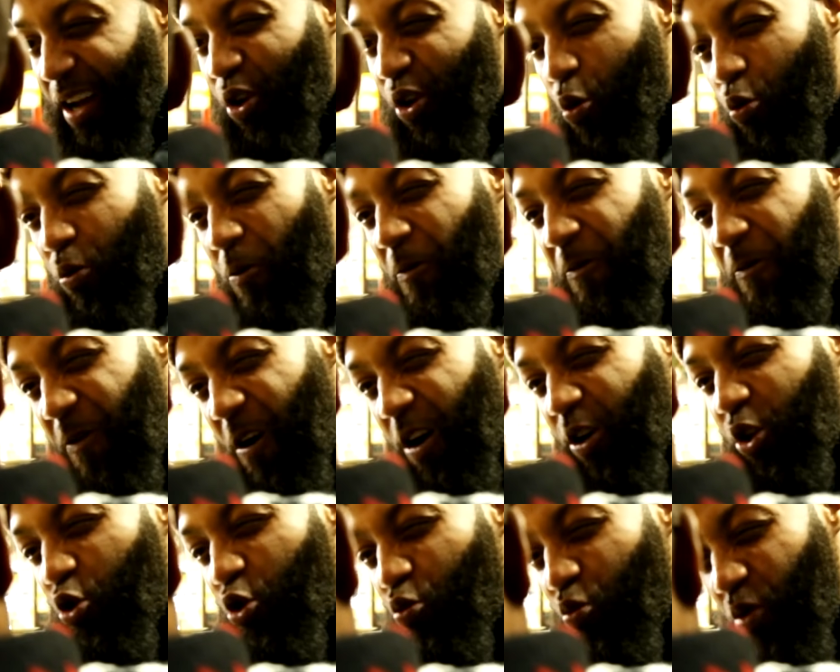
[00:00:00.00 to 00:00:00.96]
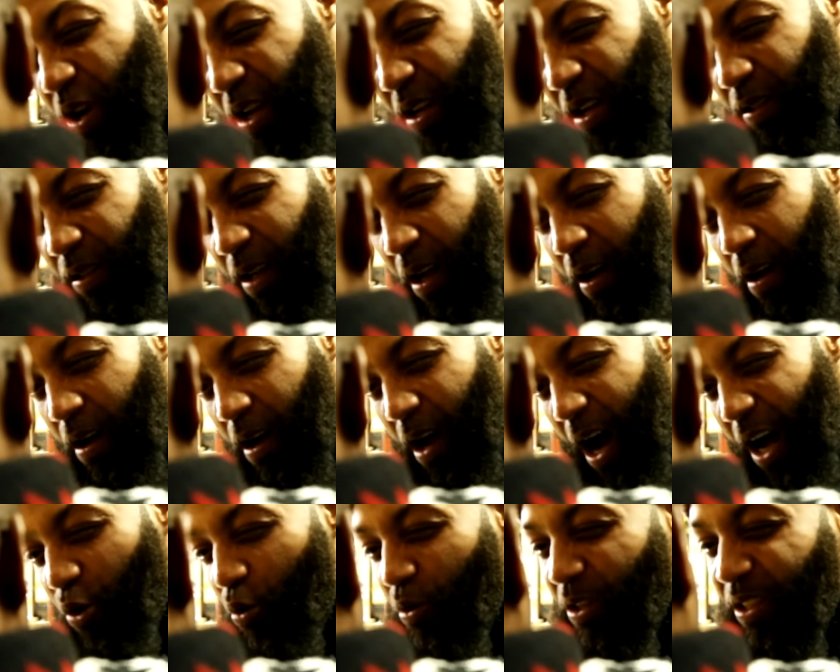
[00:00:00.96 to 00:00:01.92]
I know who the fuck you is.
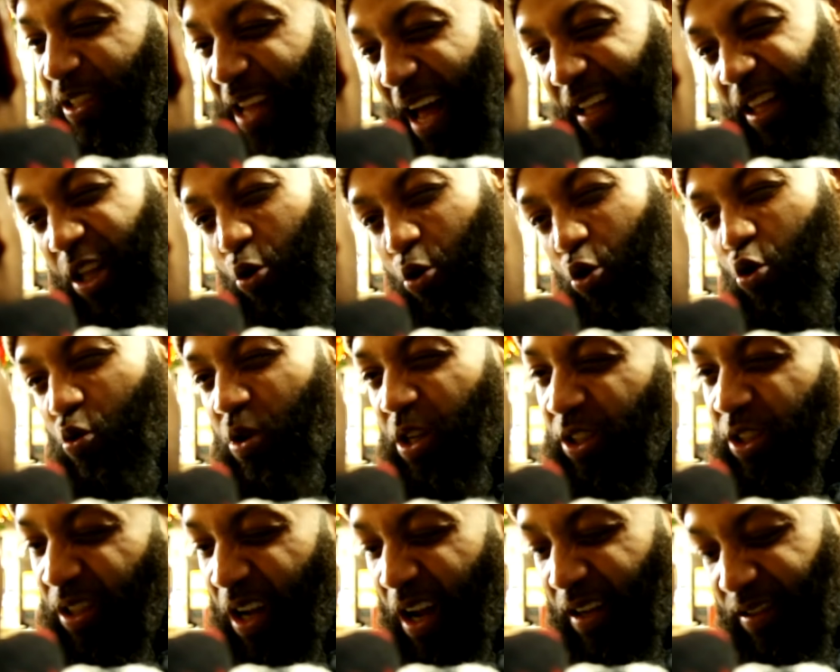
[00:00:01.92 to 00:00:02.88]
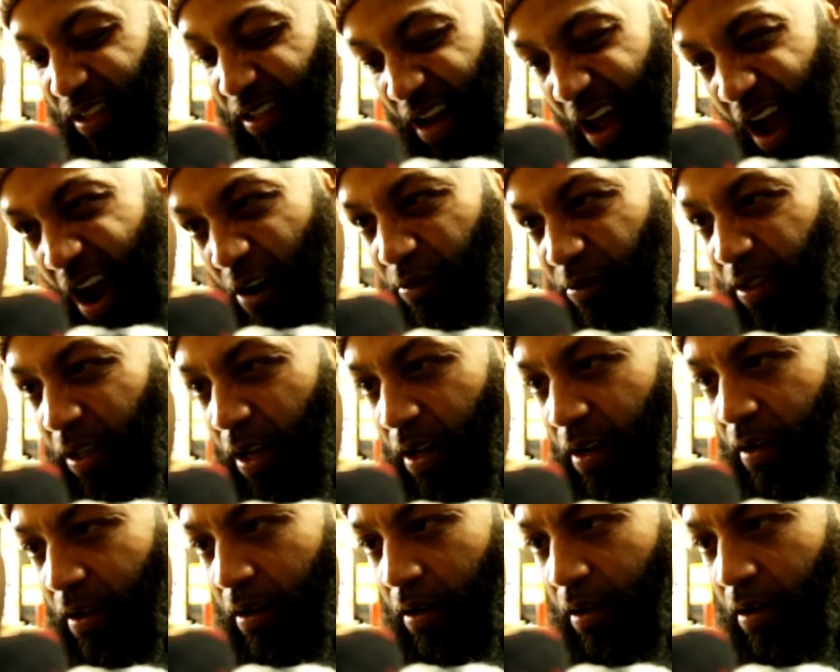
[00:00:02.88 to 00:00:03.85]
I know exactly who you is, Jonathan Harris.
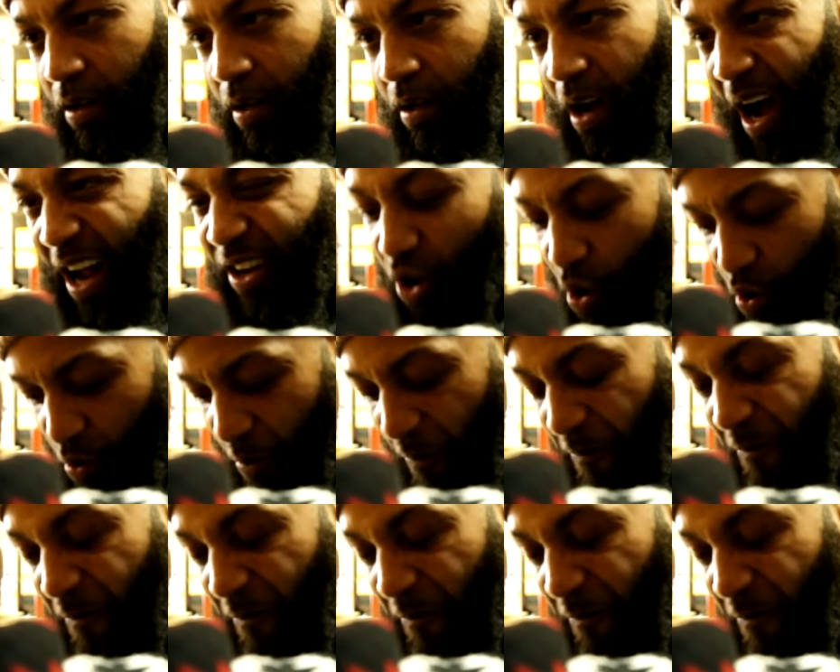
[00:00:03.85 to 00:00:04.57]
I know who the